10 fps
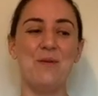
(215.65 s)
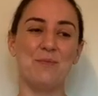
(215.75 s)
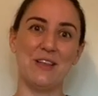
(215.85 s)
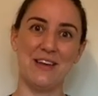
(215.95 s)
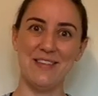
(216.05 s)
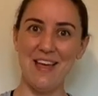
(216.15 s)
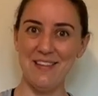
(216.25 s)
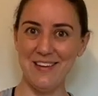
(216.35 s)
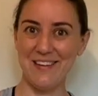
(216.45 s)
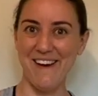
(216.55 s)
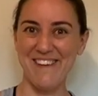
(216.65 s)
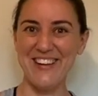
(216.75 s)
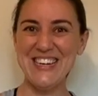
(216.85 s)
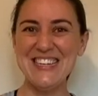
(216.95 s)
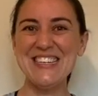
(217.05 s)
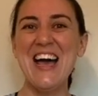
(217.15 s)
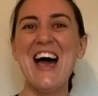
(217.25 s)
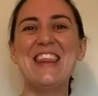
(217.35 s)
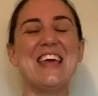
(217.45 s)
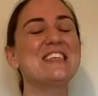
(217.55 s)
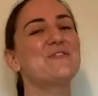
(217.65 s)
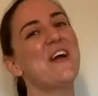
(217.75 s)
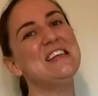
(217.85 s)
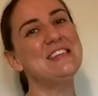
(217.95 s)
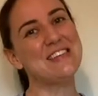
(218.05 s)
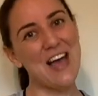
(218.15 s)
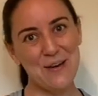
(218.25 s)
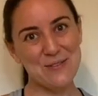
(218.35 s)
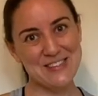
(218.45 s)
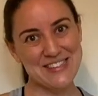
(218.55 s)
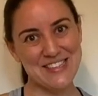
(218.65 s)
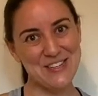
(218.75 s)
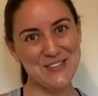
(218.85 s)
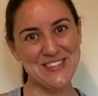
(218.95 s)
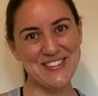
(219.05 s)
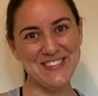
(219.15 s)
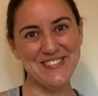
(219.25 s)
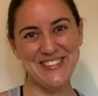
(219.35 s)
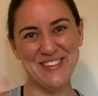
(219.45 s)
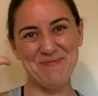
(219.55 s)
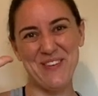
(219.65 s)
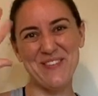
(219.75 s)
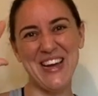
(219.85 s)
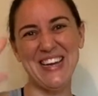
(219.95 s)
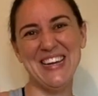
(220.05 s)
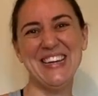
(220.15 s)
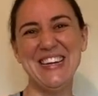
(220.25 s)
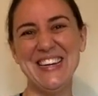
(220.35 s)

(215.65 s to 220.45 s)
click on that link, all right? Thanks friends, I will see you soon, bye-bye.